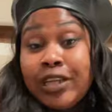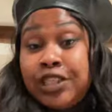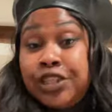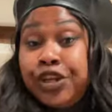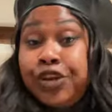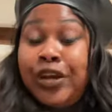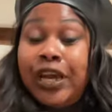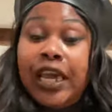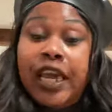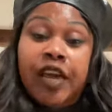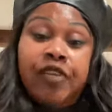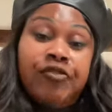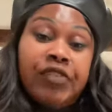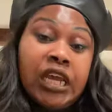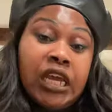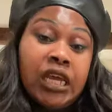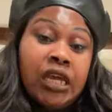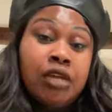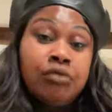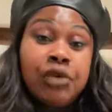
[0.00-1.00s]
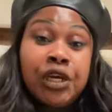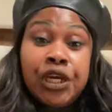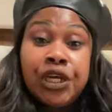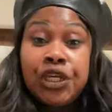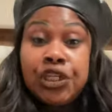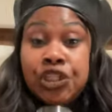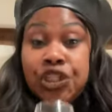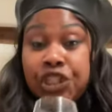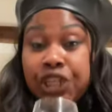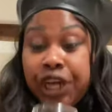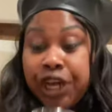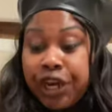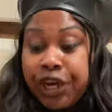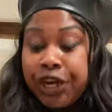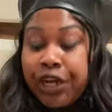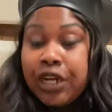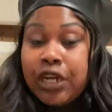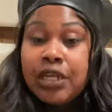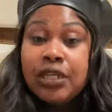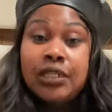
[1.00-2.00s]
of your evening.
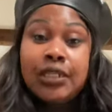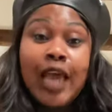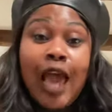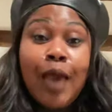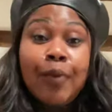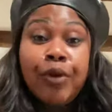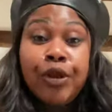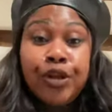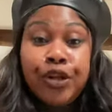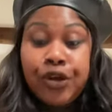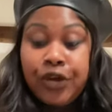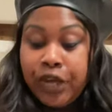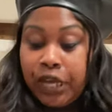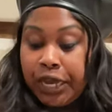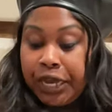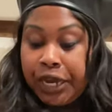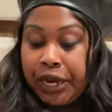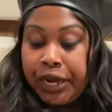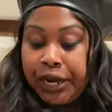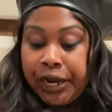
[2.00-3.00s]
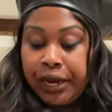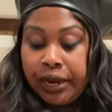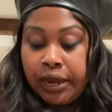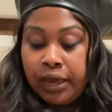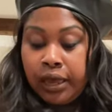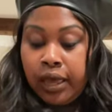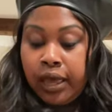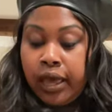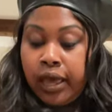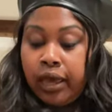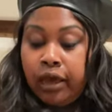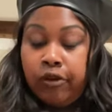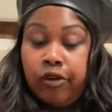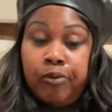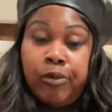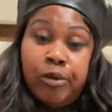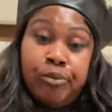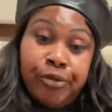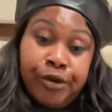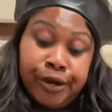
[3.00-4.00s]
Cheers. Happy New Year. But
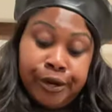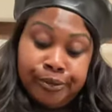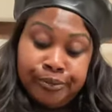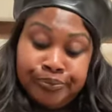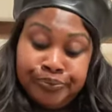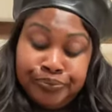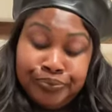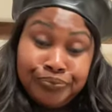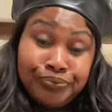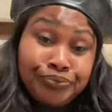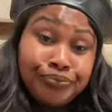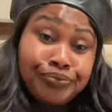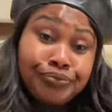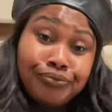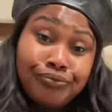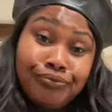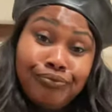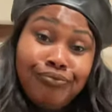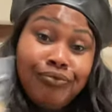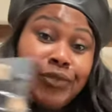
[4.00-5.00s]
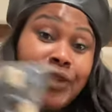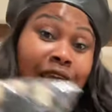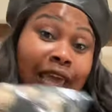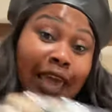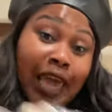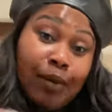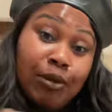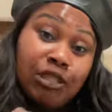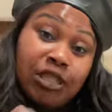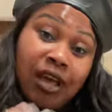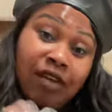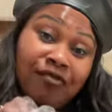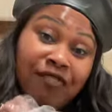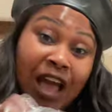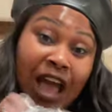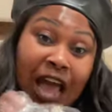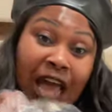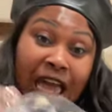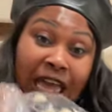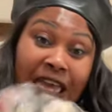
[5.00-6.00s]
remember, Amazon
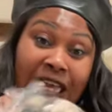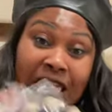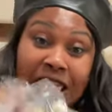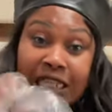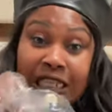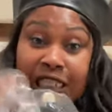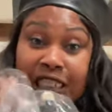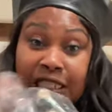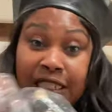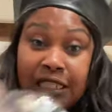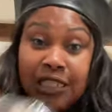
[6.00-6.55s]
finds